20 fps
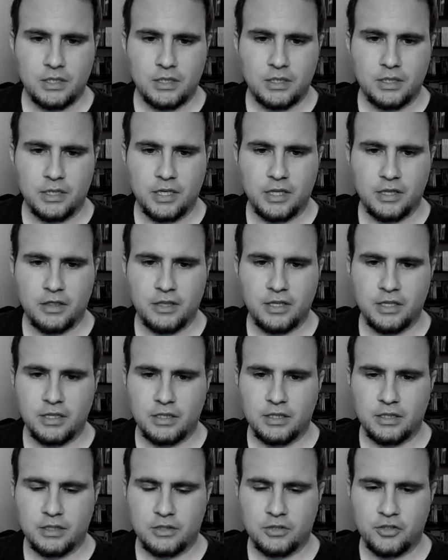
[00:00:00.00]

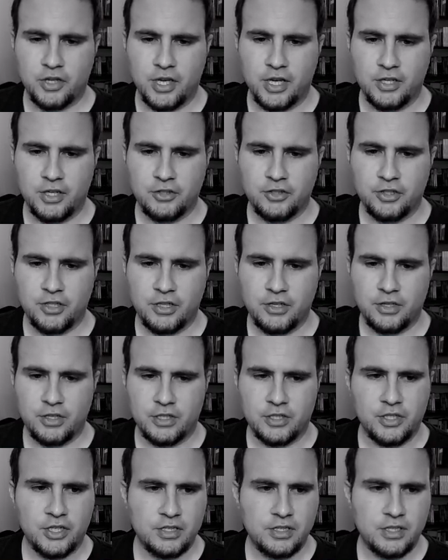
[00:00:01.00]
Nothing changed here. I
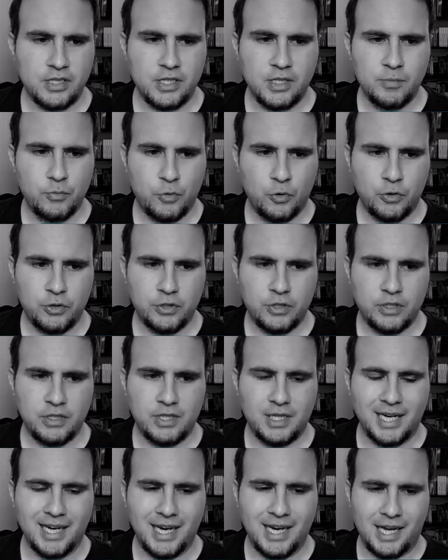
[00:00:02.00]
just imported
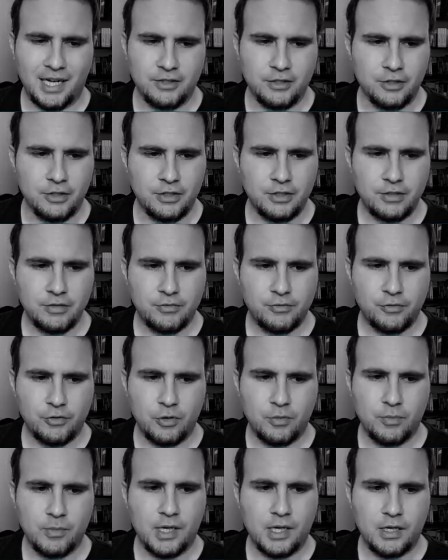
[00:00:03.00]
the ladder
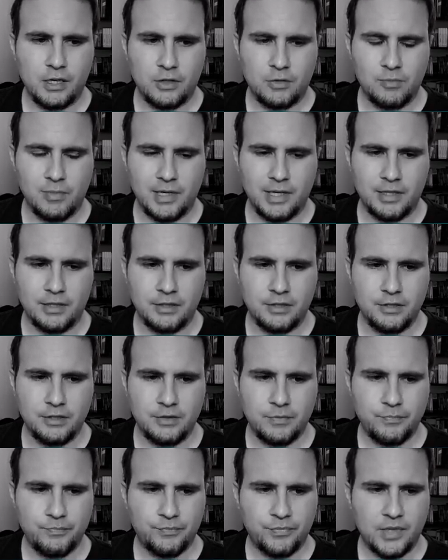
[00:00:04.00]
from our
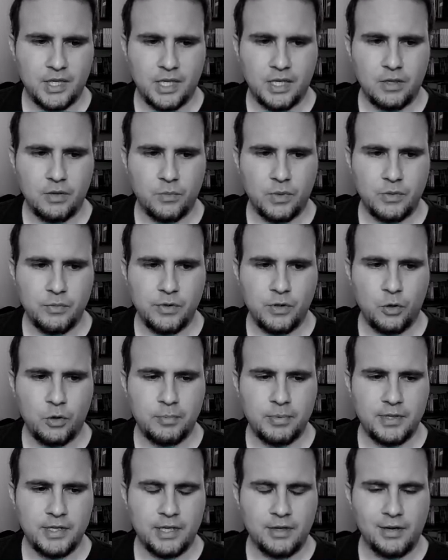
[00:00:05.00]
Blender, and when we
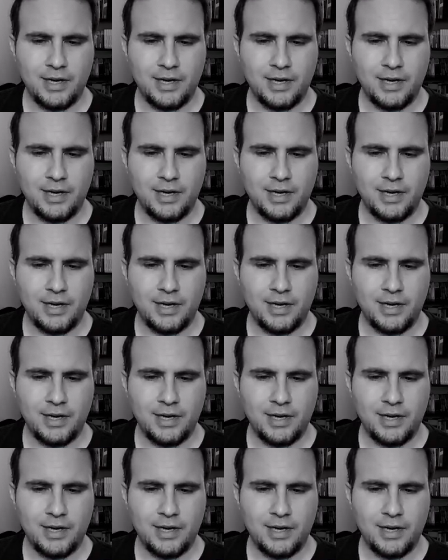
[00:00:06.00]
open our